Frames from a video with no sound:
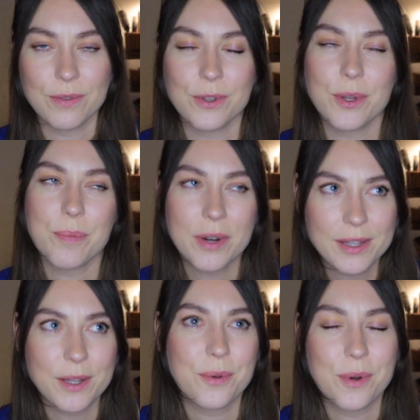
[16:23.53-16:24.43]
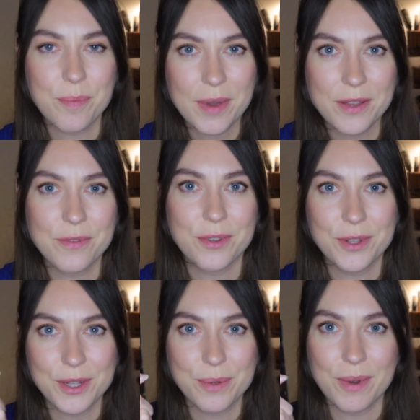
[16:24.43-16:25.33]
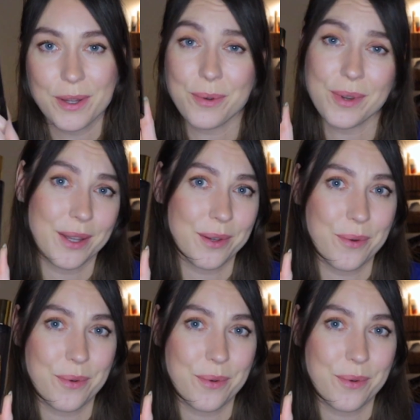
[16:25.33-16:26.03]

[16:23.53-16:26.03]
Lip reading: For the price that you are paying for this one, you can't go